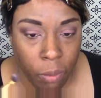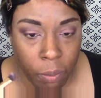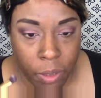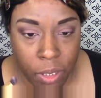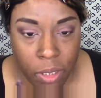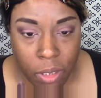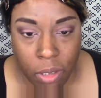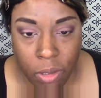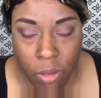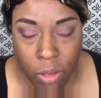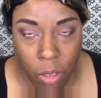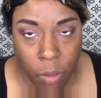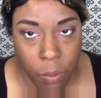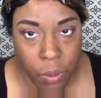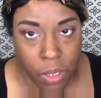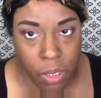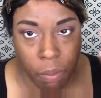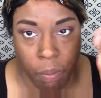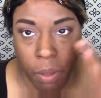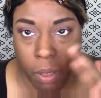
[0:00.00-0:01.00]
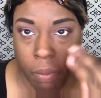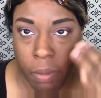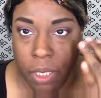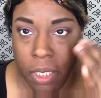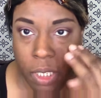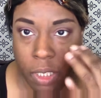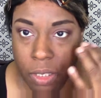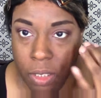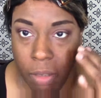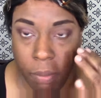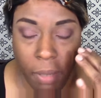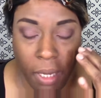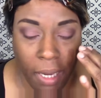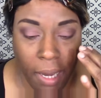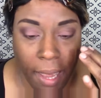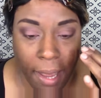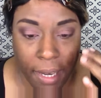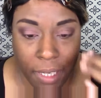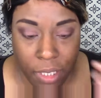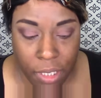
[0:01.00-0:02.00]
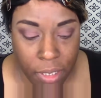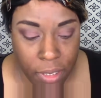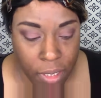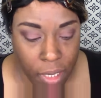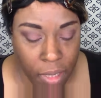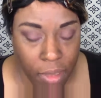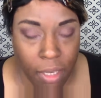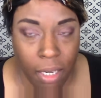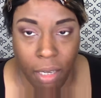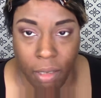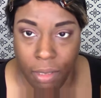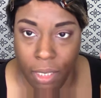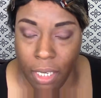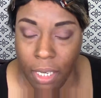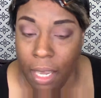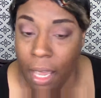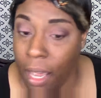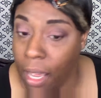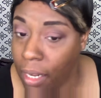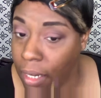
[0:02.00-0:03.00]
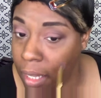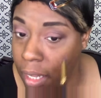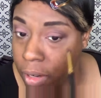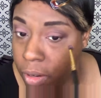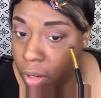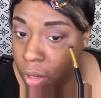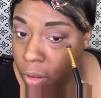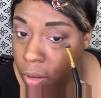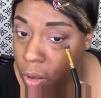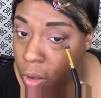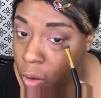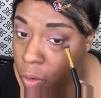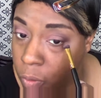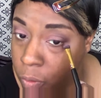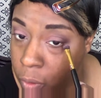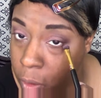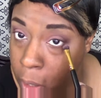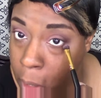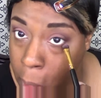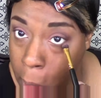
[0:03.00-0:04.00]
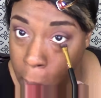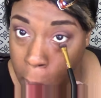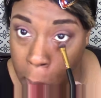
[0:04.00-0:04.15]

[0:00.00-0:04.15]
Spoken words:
but it's also going to put some pigmentation on my lashes, and then I'll take an eyeliner over it.